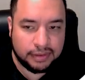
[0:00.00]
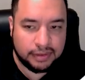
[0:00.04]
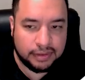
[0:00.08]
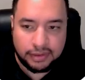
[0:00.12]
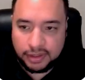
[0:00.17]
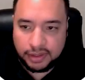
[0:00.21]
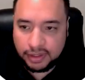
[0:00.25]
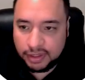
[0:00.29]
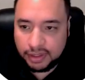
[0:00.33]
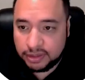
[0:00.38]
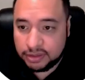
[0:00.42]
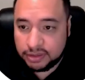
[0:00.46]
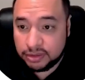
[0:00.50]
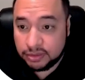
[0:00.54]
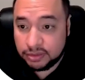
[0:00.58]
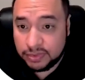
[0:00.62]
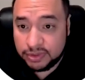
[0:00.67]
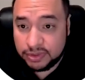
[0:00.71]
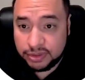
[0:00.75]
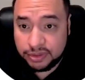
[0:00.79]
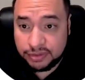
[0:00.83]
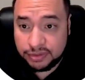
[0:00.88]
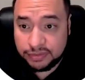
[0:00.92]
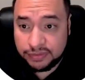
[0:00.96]
All right, guys. So
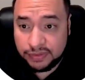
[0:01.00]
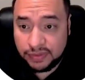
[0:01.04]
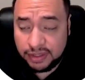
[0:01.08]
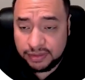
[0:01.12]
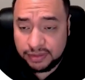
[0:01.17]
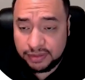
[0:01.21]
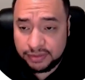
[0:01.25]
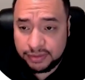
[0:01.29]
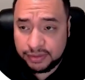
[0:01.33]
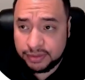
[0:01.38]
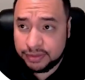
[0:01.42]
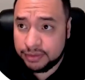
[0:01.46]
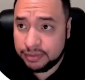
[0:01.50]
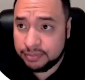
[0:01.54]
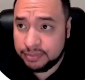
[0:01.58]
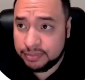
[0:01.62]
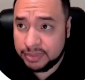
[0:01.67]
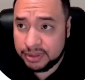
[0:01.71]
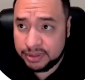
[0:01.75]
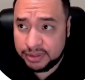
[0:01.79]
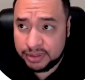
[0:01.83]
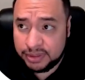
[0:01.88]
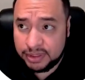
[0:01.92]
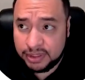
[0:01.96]
once you've entered your
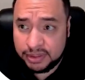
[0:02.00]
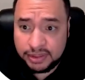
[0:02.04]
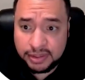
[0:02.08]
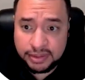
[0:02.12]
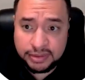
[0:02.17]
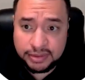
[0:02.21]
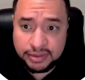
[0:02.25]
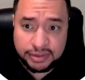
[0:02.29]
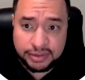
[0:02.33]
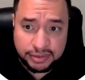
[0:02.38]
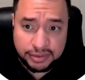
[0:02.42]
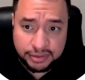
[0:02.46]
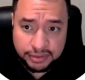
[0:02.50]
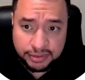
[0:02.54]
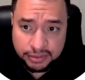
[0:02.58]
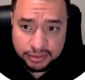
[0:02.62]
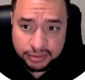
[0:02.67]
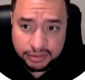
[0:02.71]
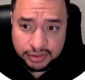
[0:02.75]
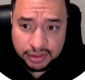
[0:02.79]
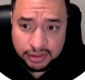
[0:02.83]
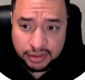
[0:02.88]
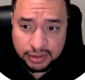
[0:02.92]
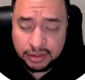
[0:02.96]
billing details, you're
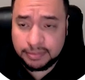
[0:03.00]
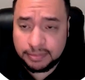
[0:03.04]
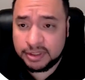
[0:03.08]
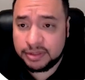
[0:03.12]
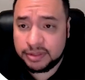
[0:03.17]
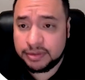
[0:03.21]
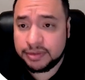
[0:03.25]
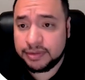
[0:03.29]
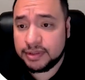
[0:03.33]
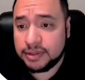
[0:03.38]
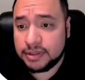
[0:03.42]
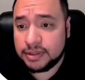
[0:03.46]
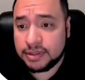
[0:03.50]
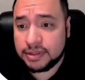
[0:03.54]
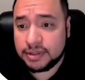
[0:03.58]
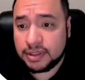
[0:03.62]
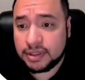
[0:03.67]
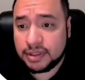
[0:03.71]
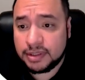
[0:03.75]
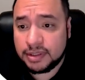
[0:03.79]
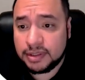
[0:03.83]
gonna come into this